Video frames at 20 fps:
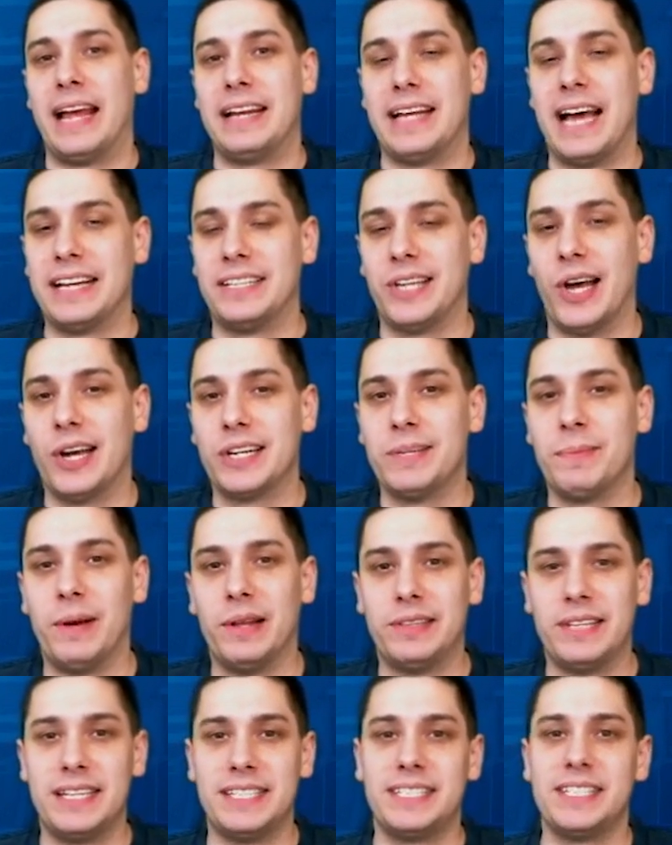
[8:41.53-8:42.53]
I, I talked
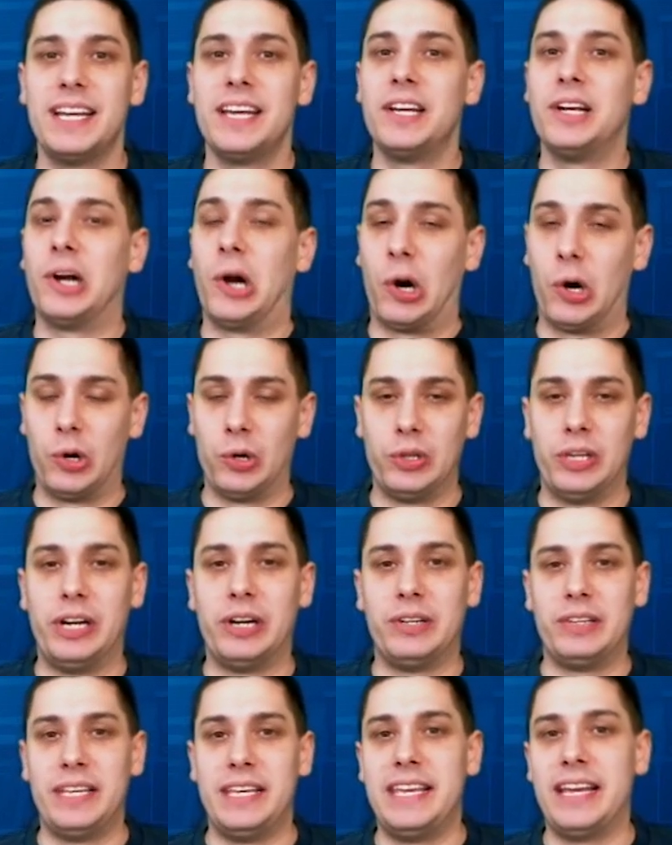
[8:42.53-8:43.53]
about this
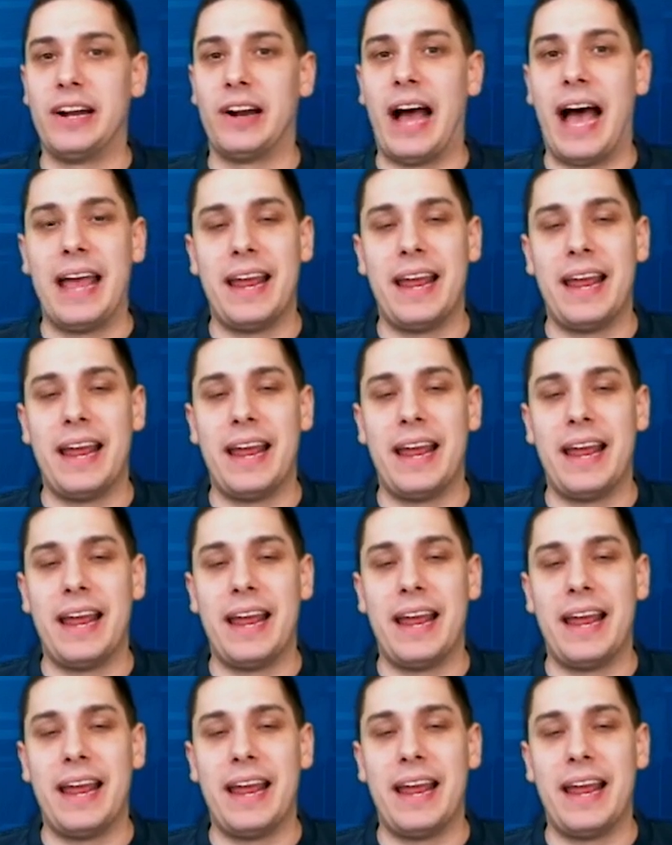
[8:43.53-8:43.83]
earlier in the year,